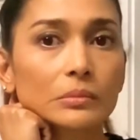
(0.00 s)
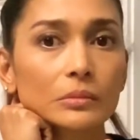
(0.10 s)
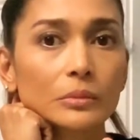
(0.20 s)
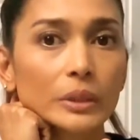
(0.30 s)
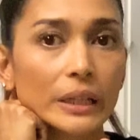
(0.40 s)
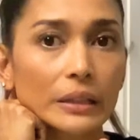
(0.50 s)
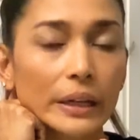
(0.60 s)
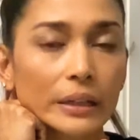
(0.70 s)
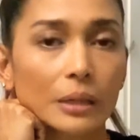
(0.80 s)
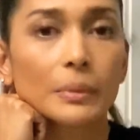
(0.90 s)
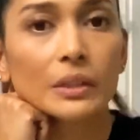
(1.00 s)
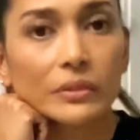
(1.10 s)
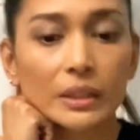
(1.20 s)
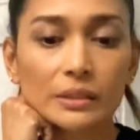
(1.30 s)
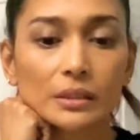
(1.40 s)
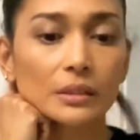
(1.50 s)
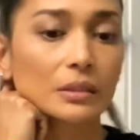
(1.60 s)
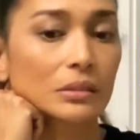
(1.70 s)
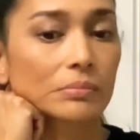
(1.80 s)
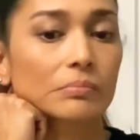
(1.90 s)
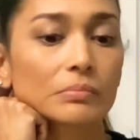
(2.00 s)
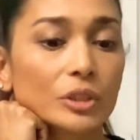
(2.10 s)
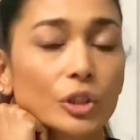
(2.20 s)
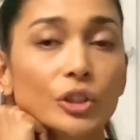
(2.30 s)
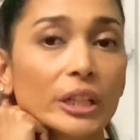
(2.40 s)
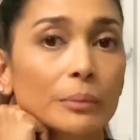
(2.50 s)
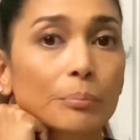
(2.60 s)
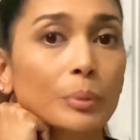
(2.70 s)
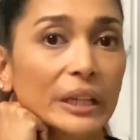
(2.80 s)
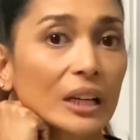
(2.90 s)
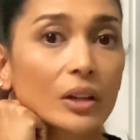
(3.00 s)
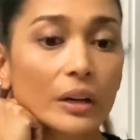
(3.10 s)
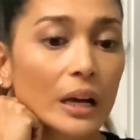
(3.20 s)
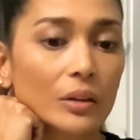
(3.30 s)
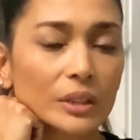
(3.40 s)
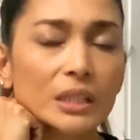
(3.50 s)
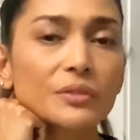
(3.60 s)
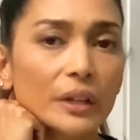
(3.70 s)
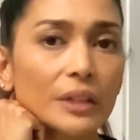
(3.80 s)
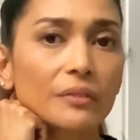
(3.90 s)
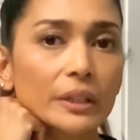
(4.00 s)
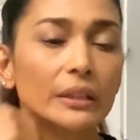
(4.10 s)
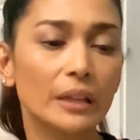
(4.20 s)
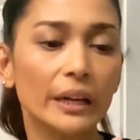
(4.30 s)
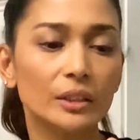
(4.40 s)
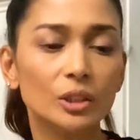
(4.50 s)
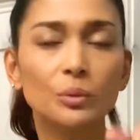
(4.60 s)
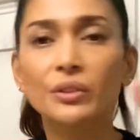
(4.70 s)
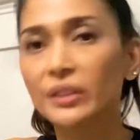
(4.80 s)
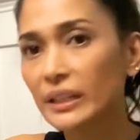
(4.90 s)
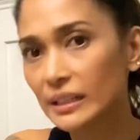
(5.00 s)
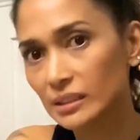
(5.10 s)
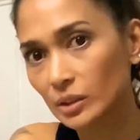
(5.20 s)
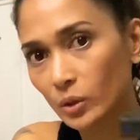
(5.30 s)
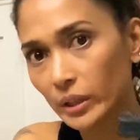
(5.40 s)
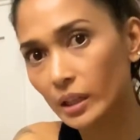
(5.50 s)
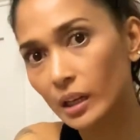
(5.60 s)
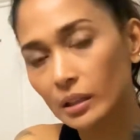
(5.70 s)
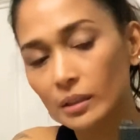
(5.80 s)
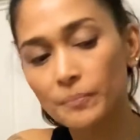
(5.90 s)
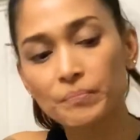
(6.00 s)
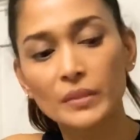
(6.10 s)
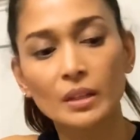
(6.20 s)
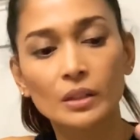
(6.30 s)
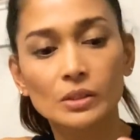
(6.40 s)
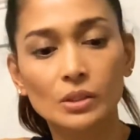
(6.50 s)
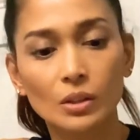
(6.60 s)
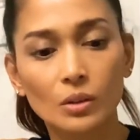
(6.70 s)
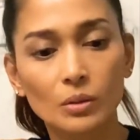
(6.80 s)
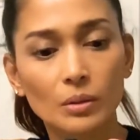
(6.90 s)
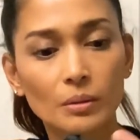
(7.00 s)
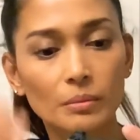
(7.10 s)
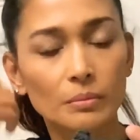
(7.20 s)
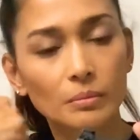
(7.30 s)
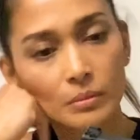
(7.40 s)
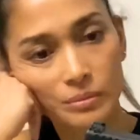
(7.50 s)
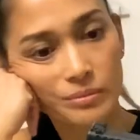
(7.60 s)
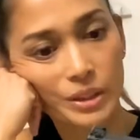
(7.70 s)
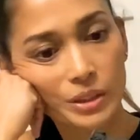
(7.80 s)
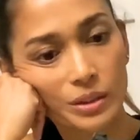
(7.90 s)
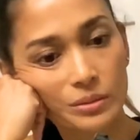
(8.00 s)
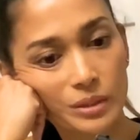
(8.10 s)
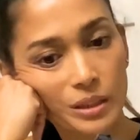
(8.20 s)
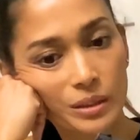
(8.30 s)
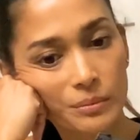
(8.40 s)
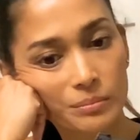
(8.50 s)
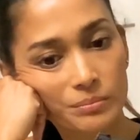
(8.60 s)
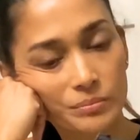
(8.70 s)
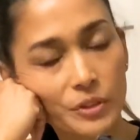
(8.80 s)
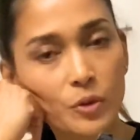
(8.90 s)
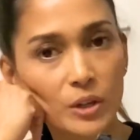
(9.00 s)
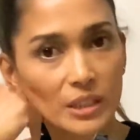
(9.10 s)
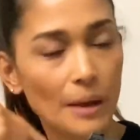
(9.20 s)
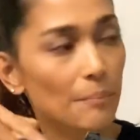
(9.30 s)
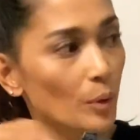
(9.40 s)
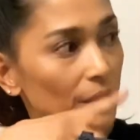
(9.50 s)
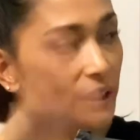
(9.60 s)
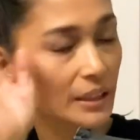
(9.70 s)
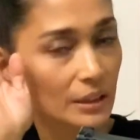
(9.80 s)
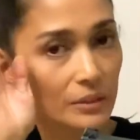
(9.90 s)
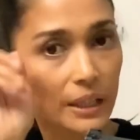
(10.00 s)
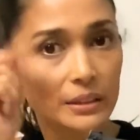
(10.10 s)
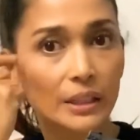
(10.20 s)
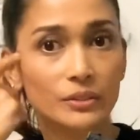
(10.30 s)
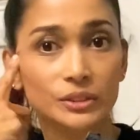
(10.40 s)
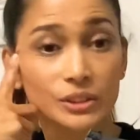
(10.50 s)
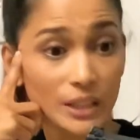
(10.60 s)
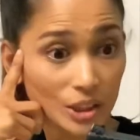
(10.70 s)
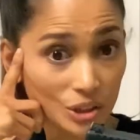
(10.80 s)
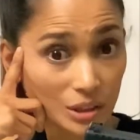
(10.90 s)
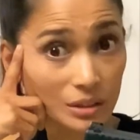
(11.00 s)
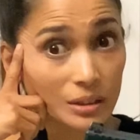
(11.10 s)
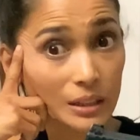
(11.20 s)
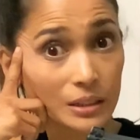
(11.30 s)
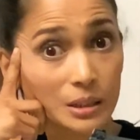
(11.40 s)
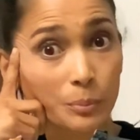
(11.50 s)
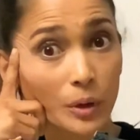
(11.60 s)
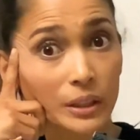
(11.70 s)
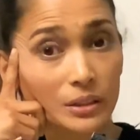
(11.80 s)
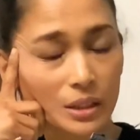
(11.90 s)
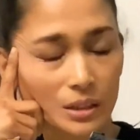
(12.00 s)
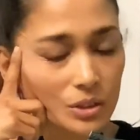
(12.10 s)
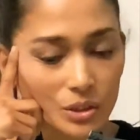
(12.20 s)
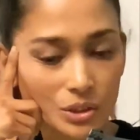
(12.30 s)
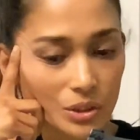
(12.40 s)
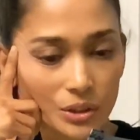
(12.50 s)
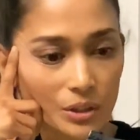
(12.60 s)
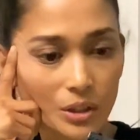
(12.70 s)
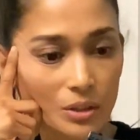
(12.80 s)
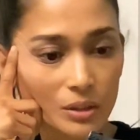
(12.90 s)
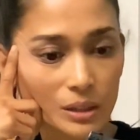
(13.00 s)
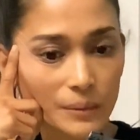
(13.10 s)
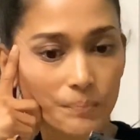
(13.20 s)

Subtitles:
What I like about this is, you know, you can plink around. It's very light. You would think it's a toy gun. So, you know, of course I'm pointing at the right direction at this point, just so you know.